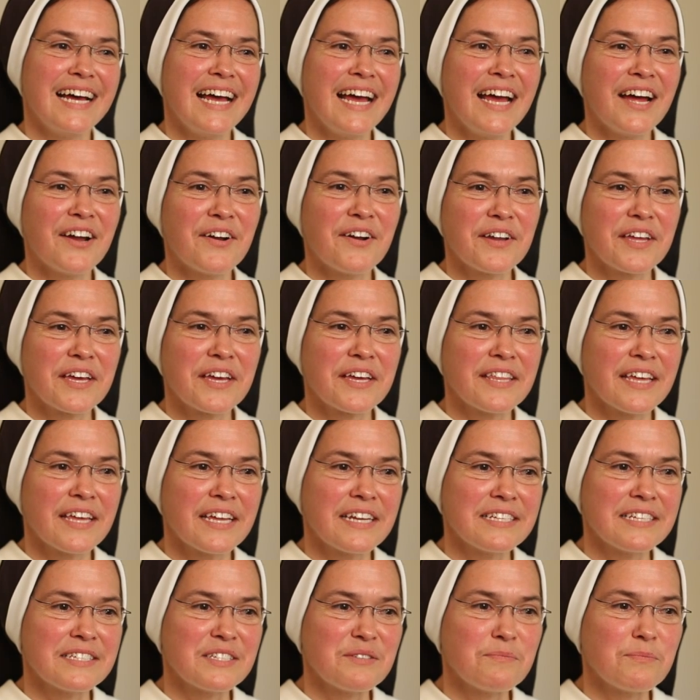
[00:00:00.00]
area
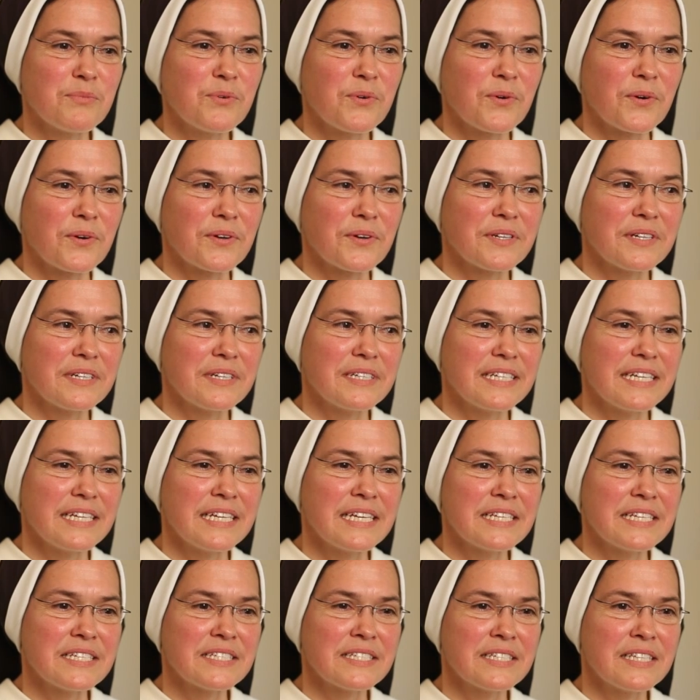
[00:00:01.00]
that is important
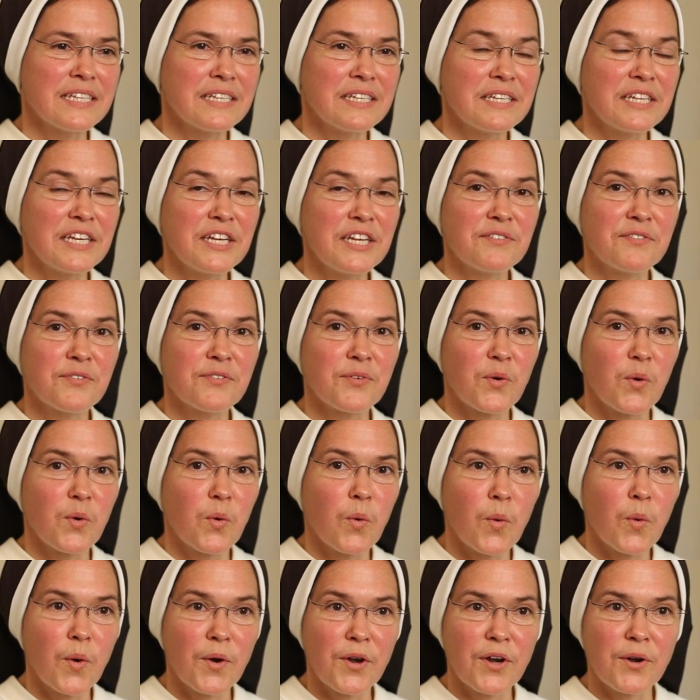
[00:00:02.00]
is the need for
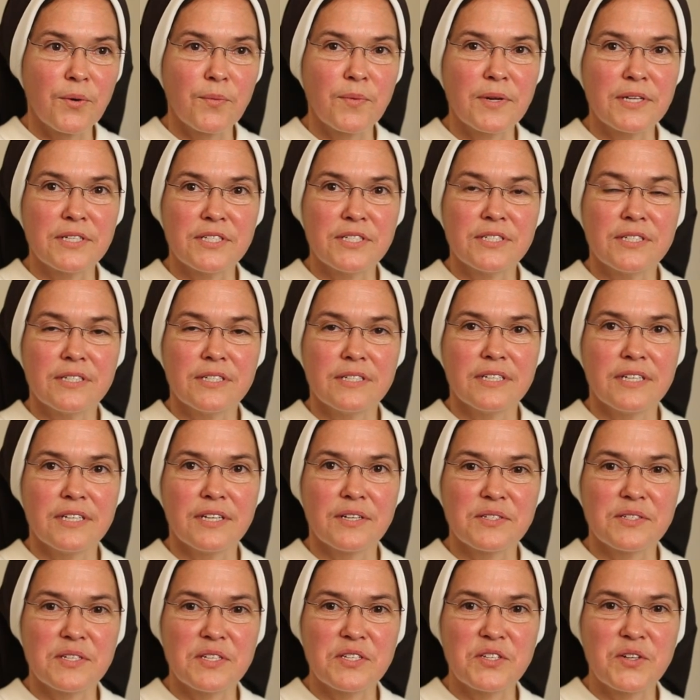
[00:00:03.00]
order, which
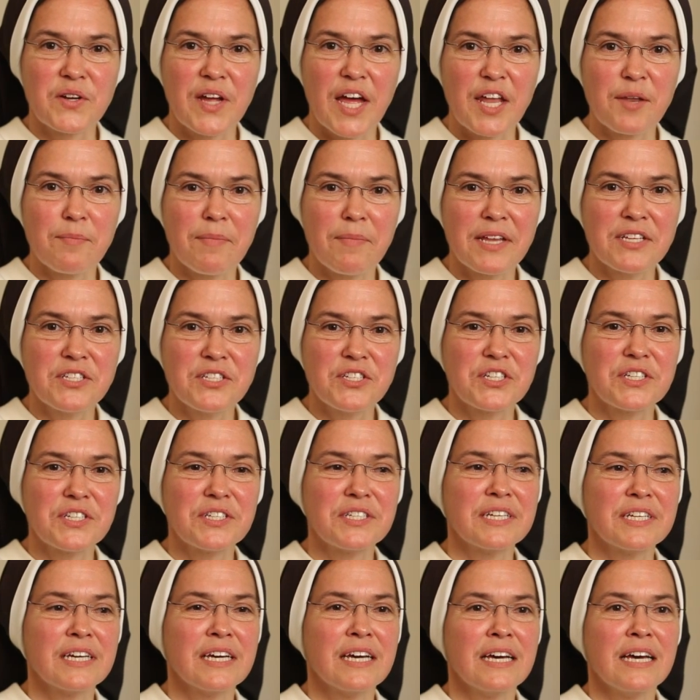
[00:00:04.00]
the sister had
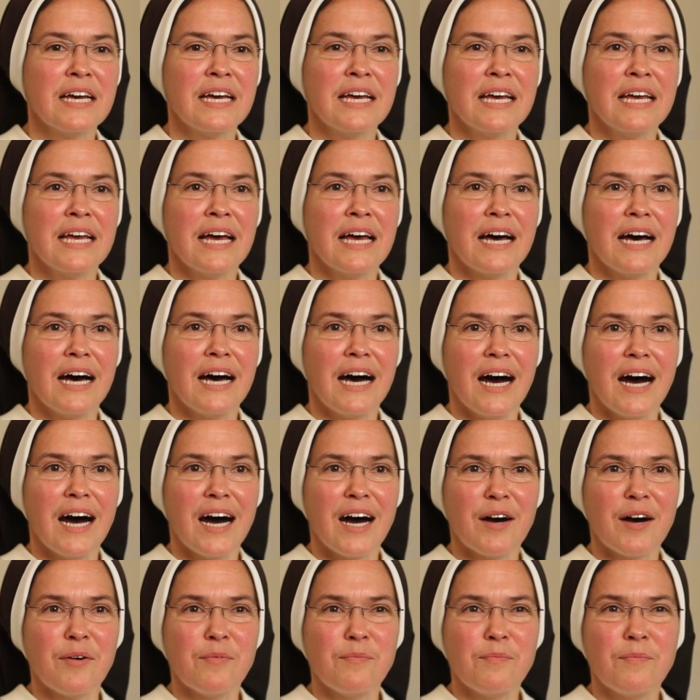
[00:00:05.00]
mentioned.
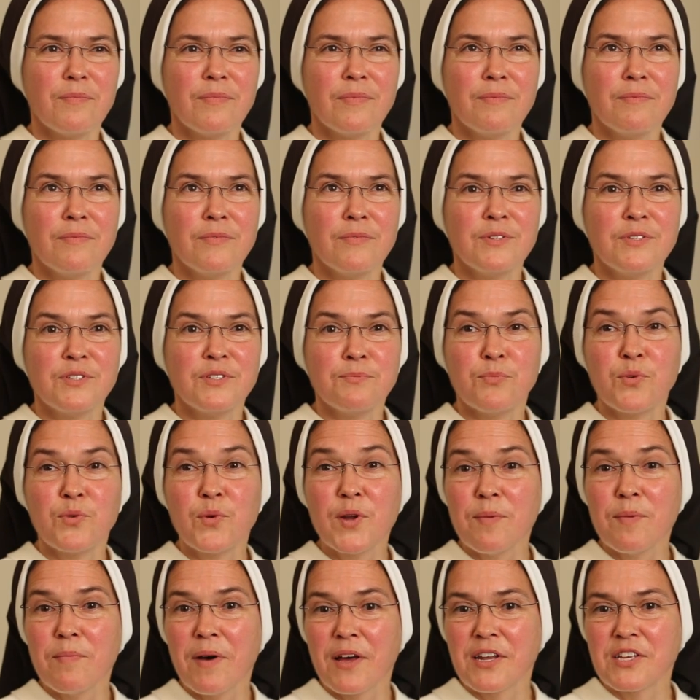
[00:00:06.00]

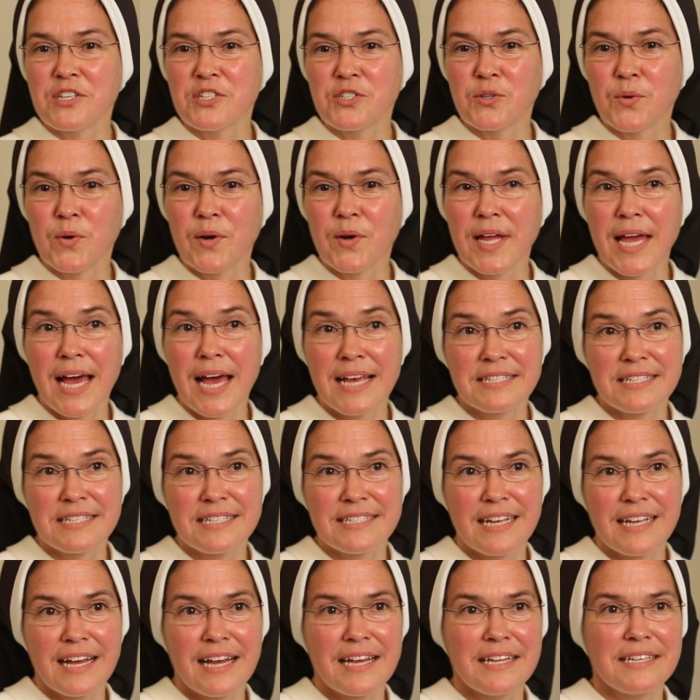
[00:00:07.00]
Maria Montessori, as a
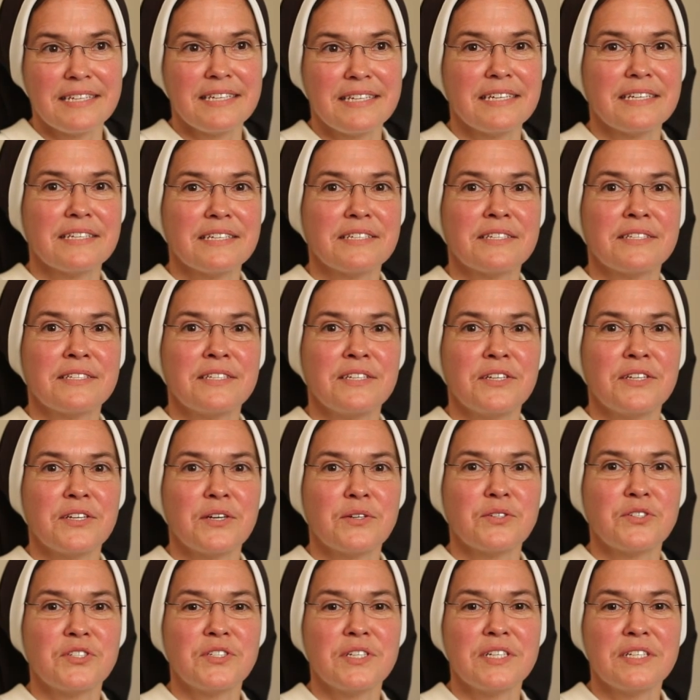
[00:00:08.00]
scientist, you
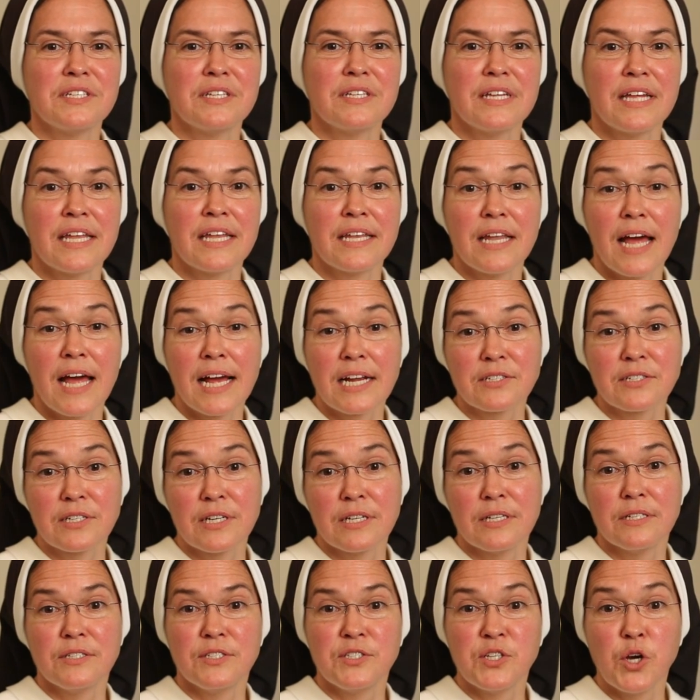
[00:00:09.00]
know, she's, and
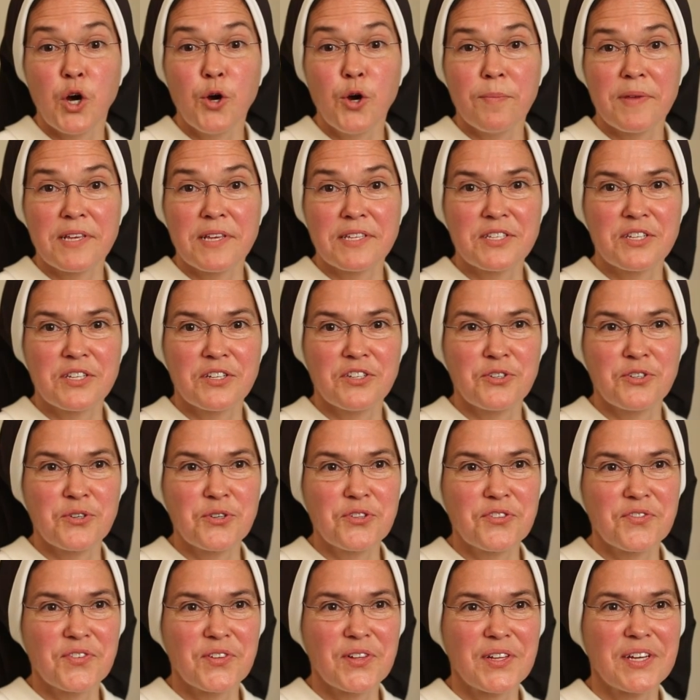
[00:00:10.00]
actually Thomist,
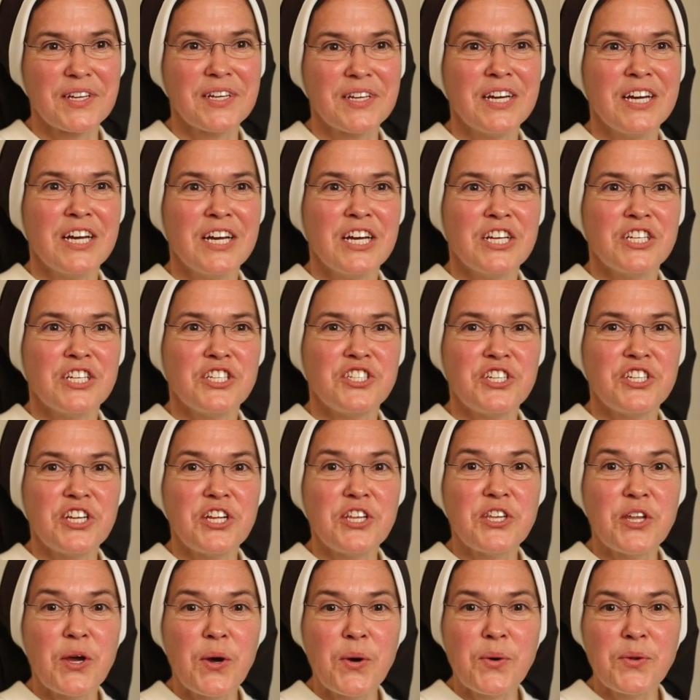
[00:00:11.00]
truthfully, she
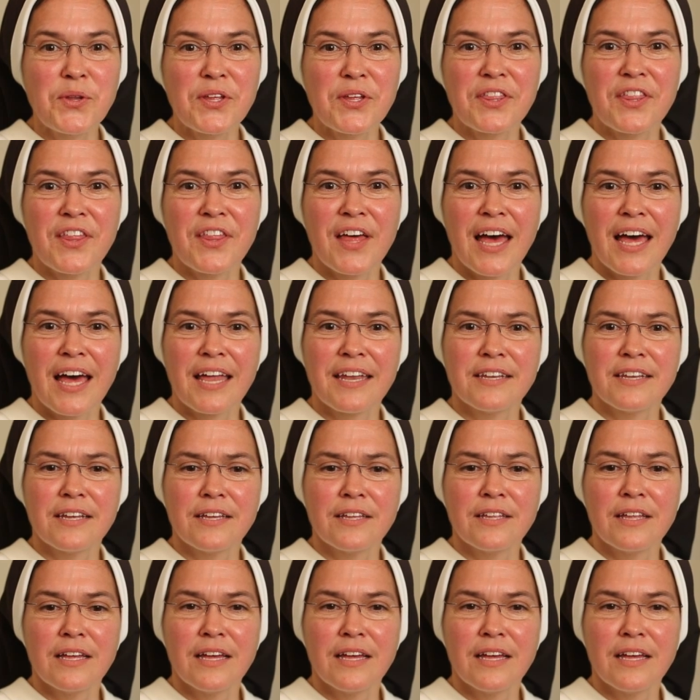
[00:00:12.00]
noted that